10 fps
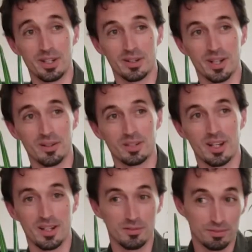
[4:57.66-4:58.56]
it out. You
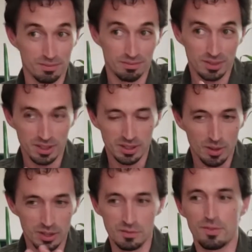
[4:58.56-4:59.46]
kind of,
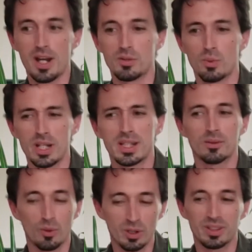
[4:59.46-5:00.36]
and you find ways that,
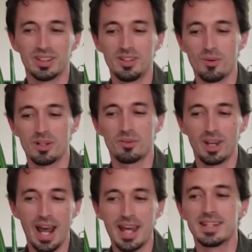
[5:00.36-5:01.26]
well, you know what?
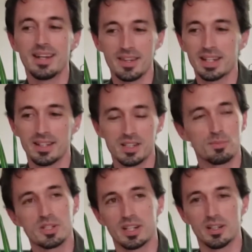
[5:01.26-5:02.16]
I had nothing in this
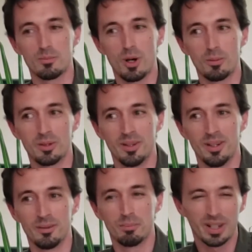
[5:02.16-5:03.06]
particular moment,
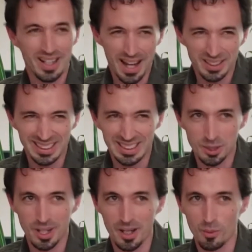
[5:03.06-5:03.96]
but it actually still
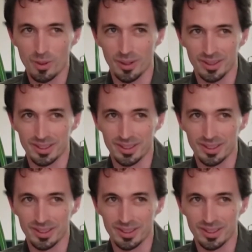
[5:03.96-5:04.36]
kind of worked.